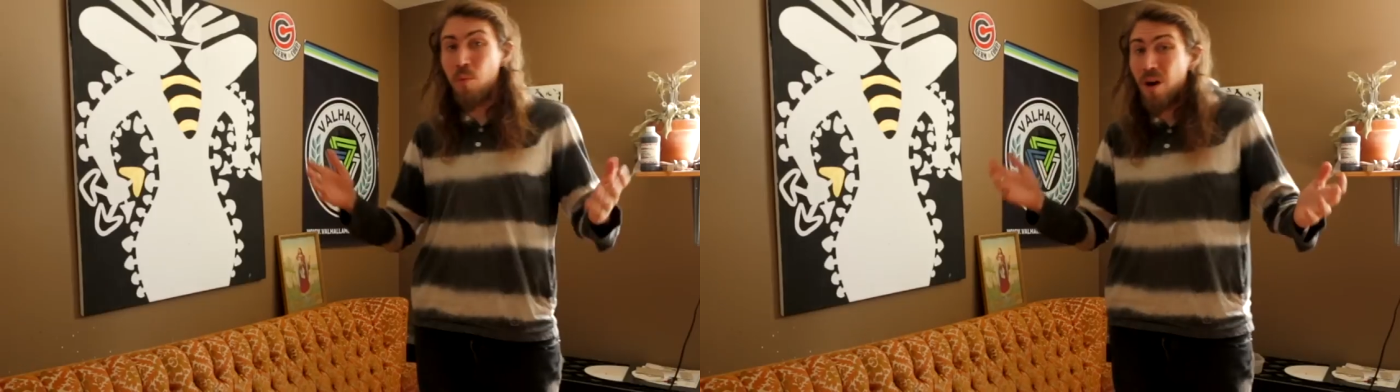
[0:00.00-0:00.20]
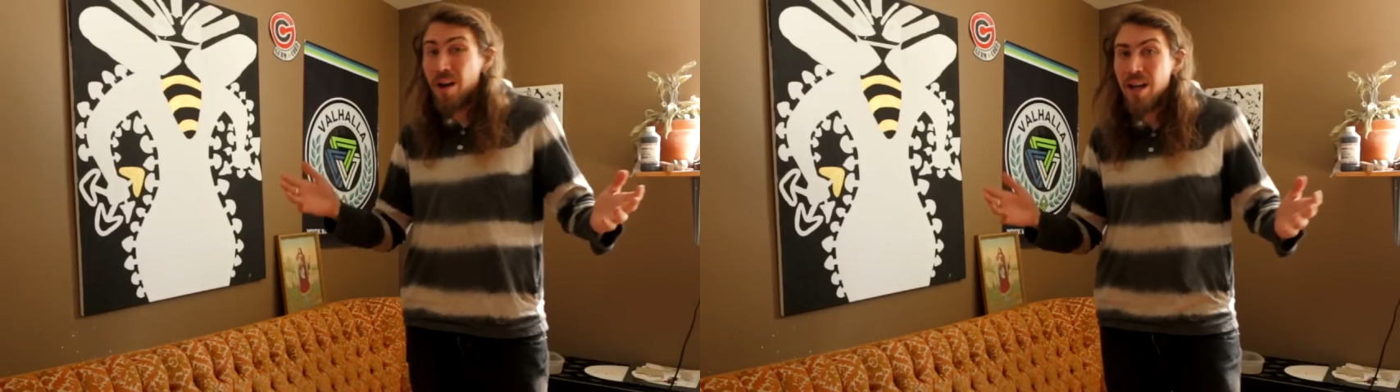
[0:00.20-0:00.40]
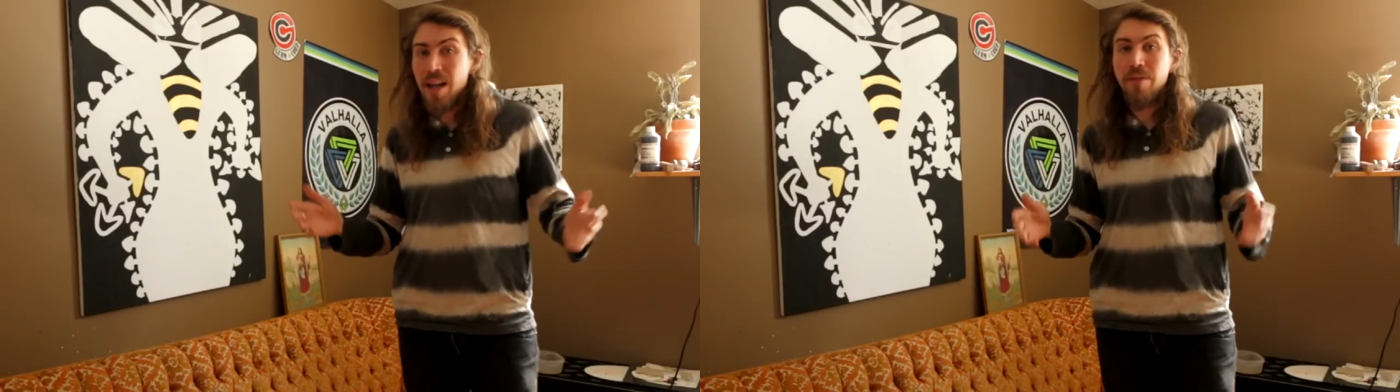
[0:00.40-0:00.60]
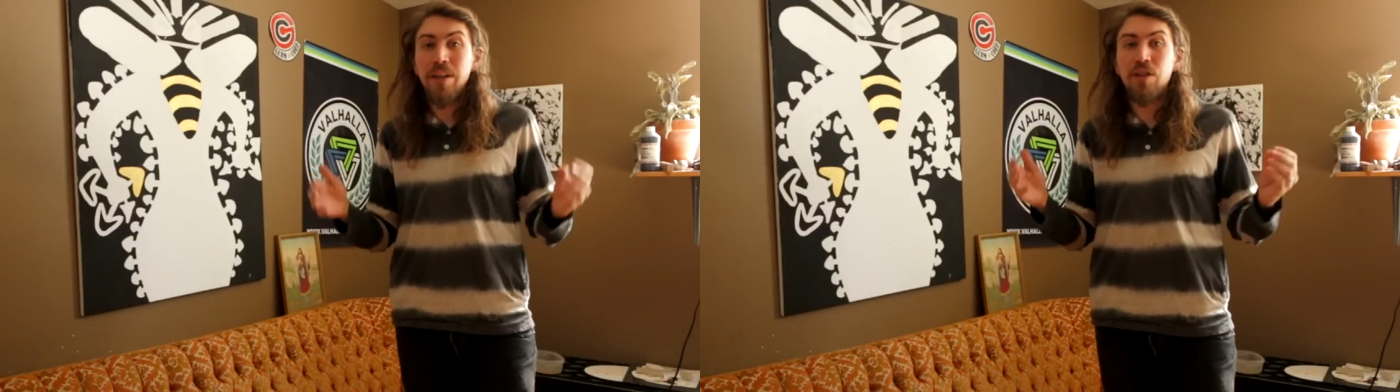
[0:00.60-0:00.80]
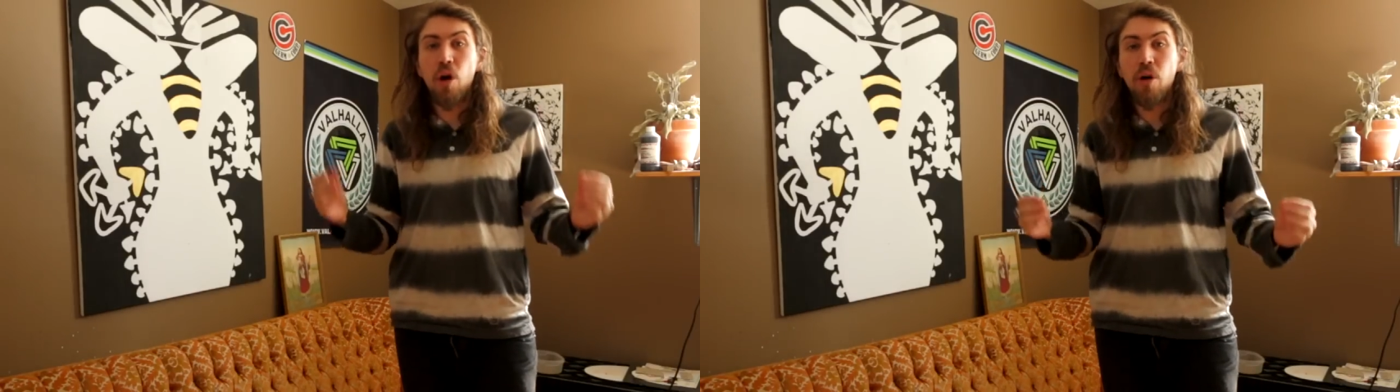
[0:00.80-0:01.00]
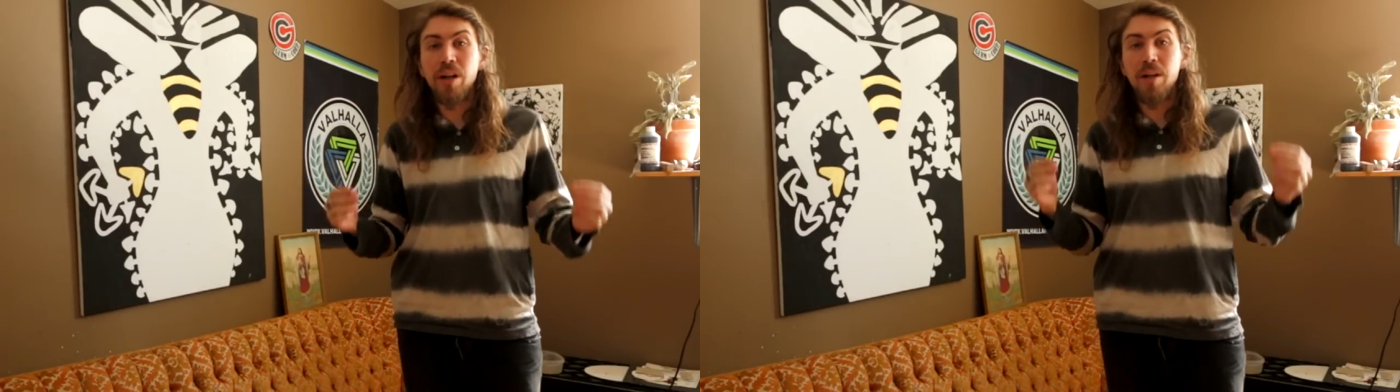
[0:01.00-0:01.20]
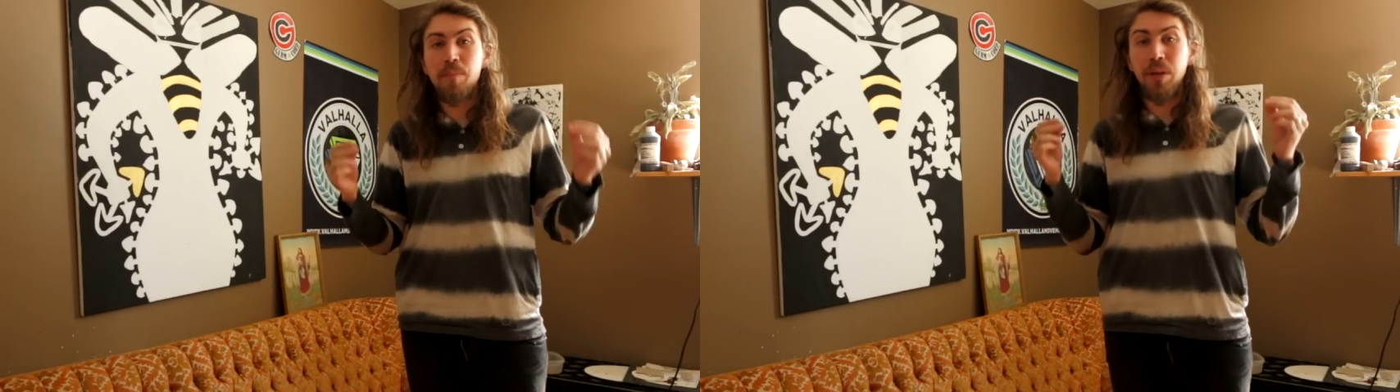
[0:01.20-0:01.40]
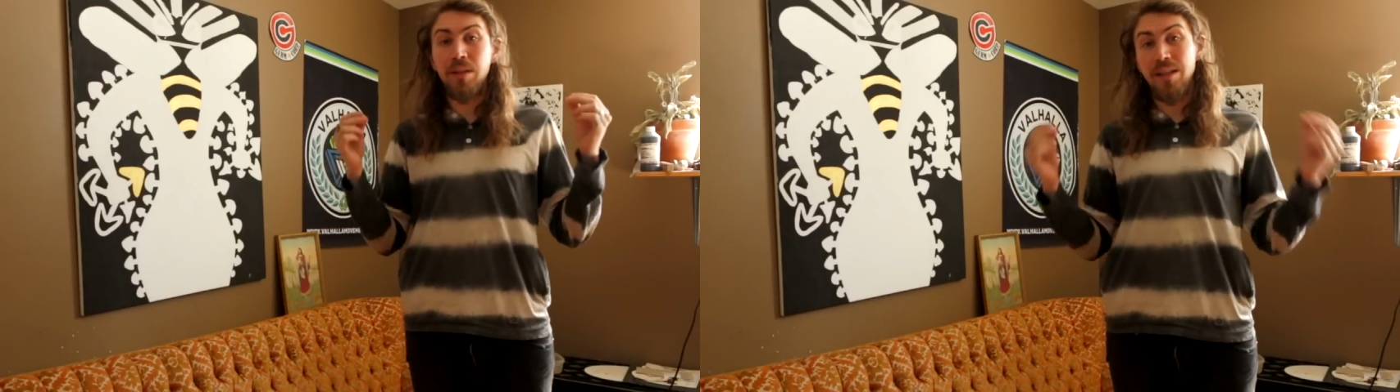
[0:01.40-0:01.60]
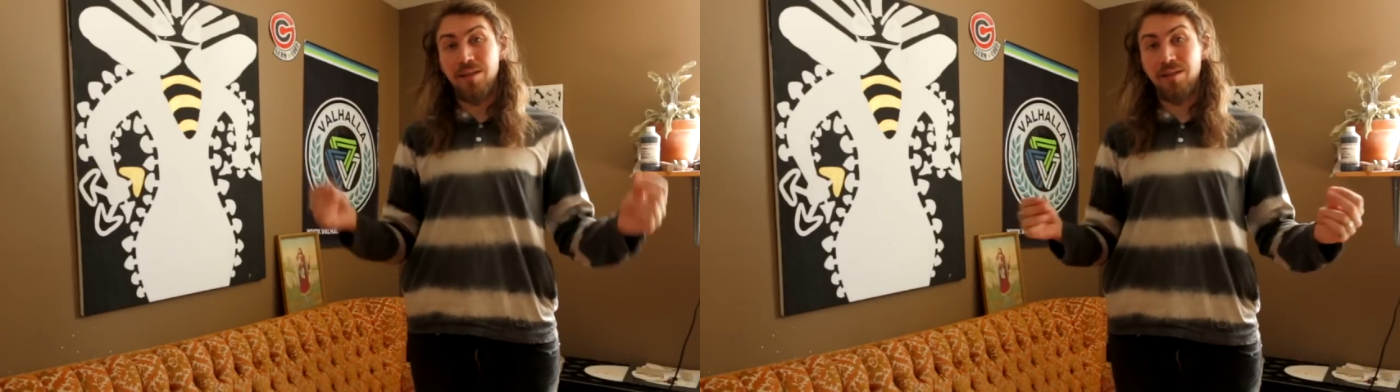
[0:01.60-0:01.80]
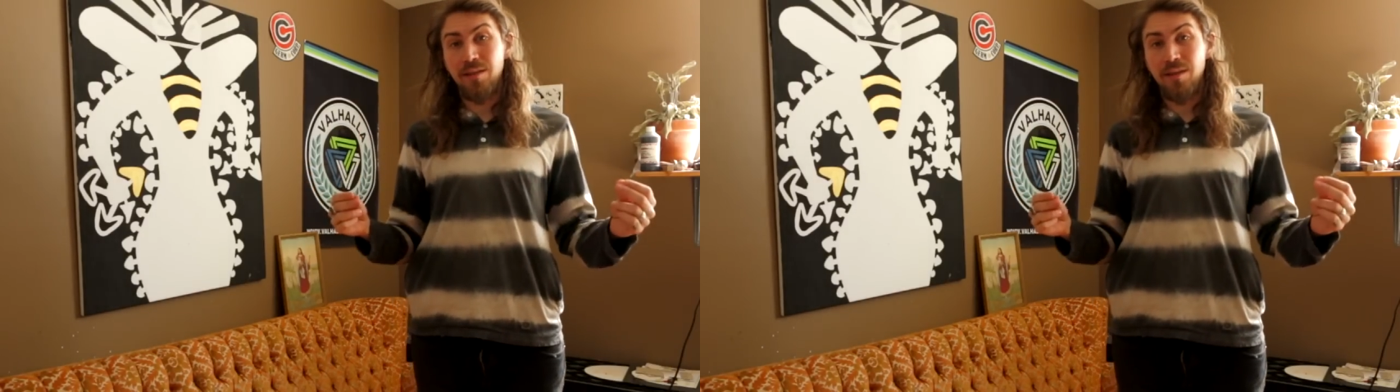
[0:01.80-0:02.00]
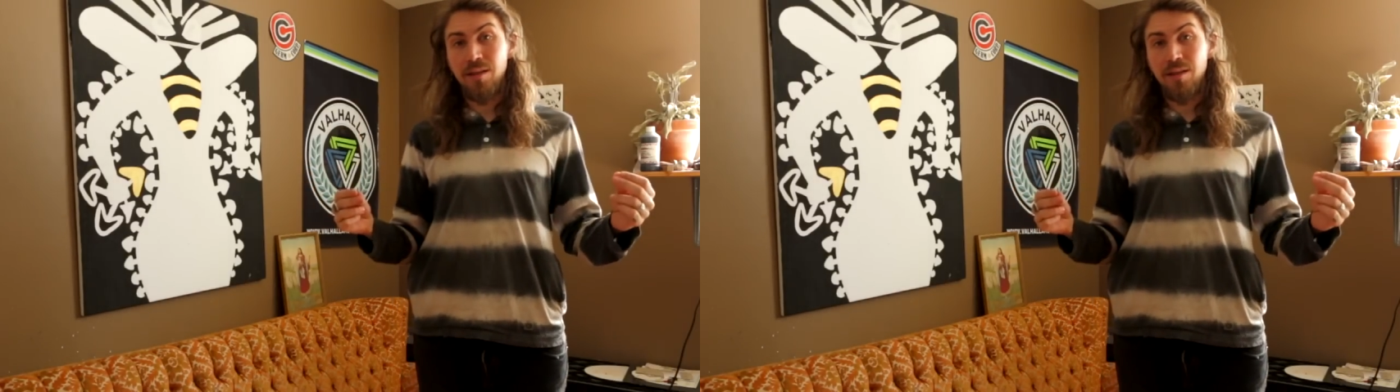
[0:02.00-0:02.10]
one, they targeted police.